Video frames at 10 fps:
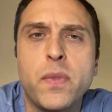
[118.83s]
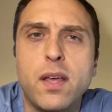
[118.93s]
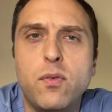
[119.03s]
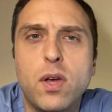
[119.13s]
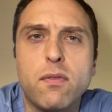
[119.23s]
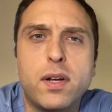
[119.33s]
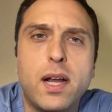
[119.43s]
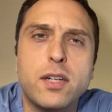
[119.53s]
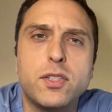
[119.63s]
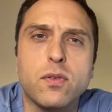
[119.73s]
if you ever
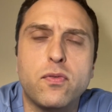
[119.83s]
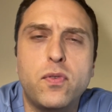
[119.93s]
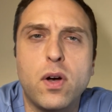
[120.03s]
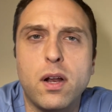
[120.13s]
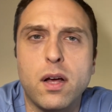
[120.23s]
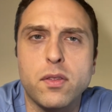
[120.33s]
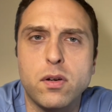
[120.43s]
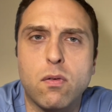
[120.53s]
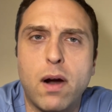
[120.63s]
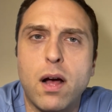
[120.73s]
catch your foot on the
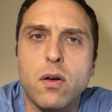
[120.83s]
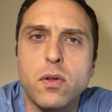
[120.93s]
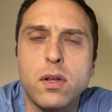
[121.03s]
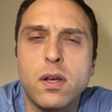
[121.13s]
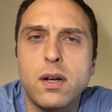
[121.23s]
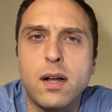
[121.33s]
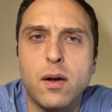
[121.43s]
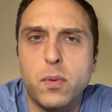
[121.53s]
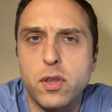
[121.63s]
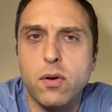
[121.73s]
ground, kind
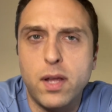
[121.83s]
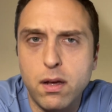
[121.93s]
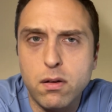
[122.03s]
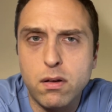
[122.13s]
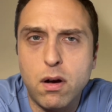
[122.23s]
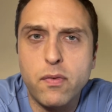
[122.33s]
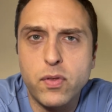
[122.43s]
of with your heel off the